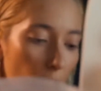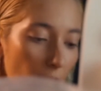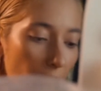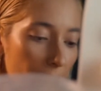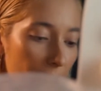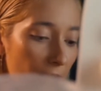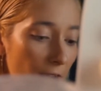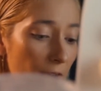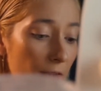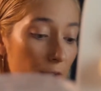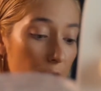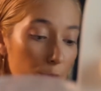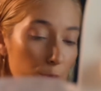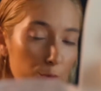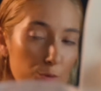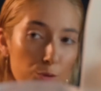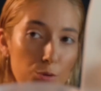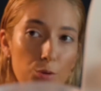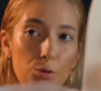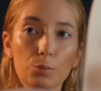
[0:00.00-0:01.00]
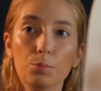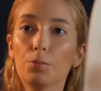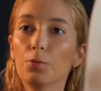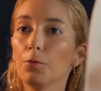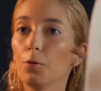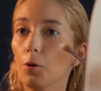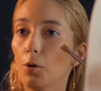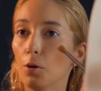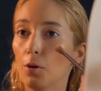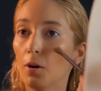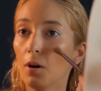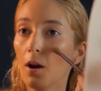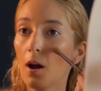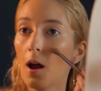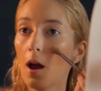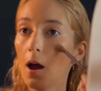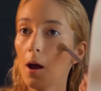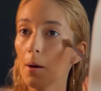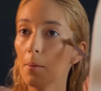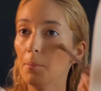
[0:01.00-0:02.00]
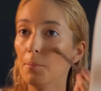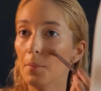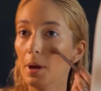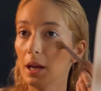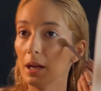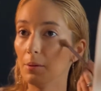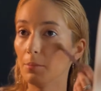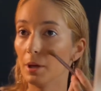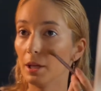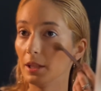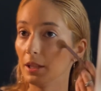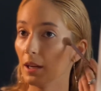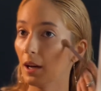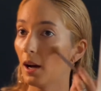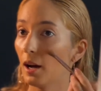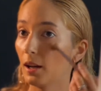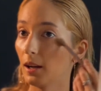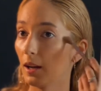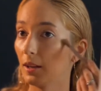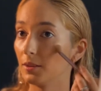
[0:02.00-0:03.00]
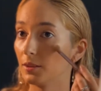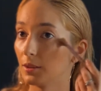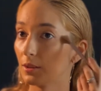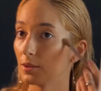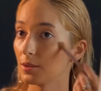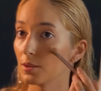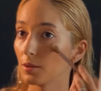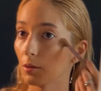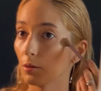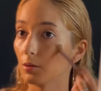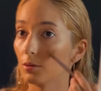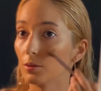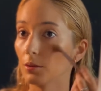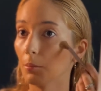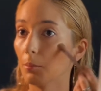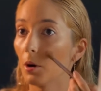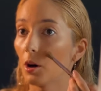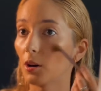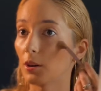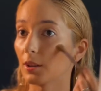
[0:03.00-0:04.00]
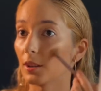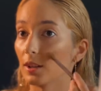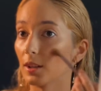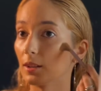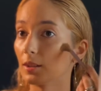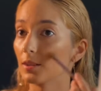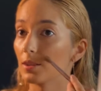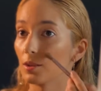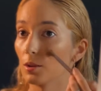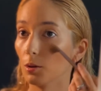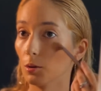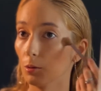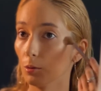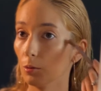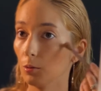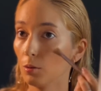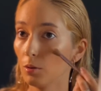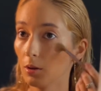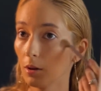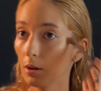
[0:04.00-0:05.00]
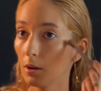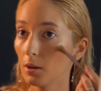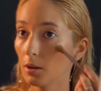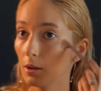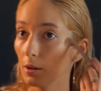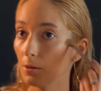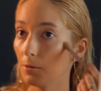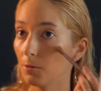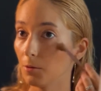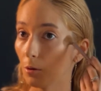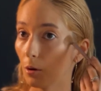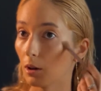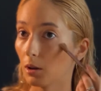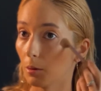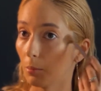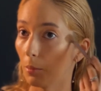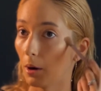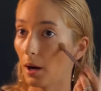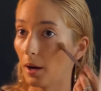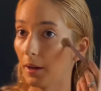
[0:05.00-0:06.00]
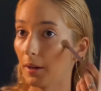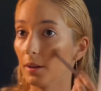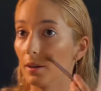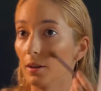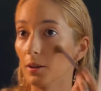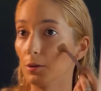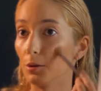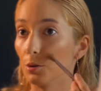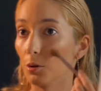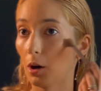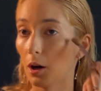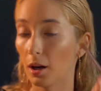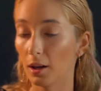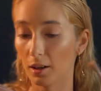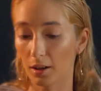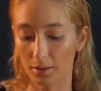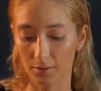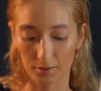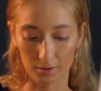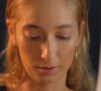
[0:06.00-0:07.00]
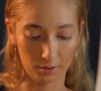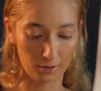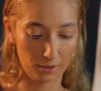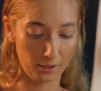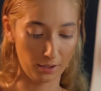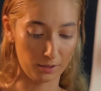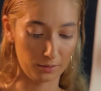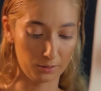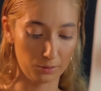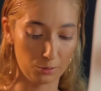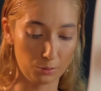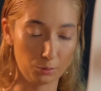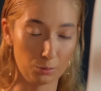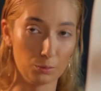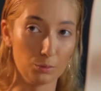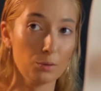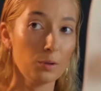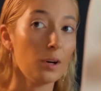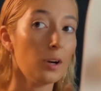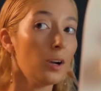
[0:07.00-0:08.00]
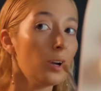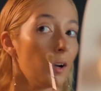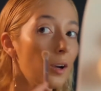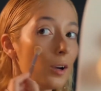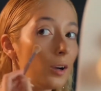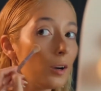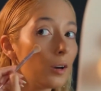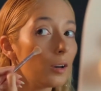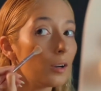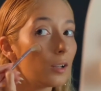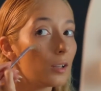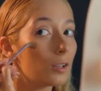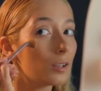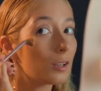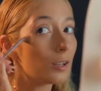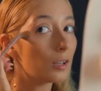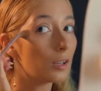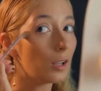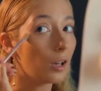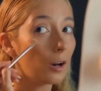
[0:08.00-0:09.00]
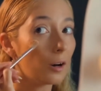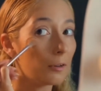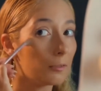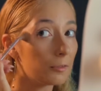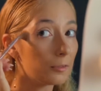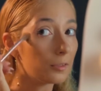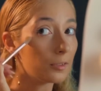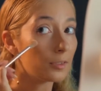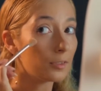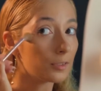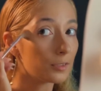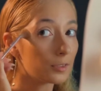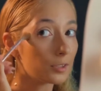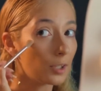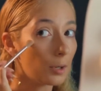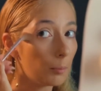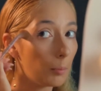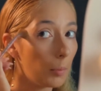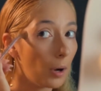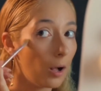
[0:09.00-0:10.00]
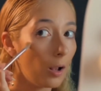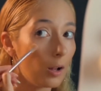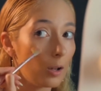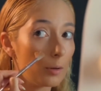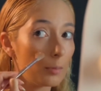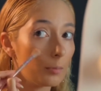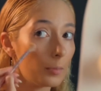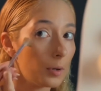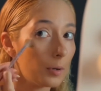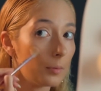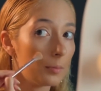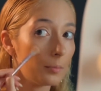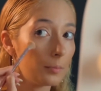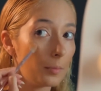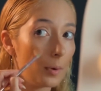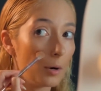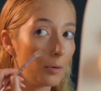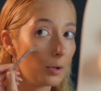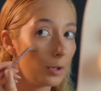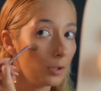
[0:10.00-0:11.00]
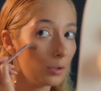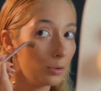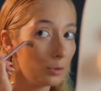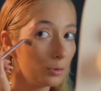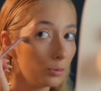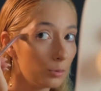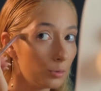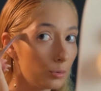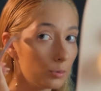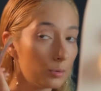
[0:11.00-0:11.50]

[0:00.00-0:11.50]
a very good dupe for many highlighters on the market. So if you want to buy a new highlighter and you love the Balm Mary Lou,